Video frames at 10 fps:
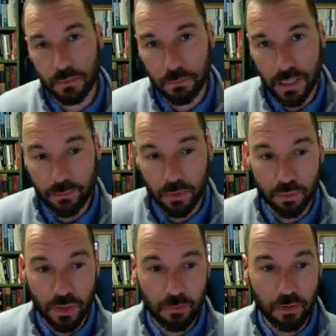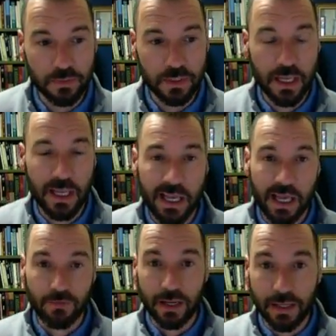Blackboard problems.
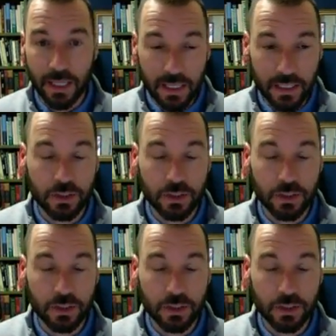And finally, a link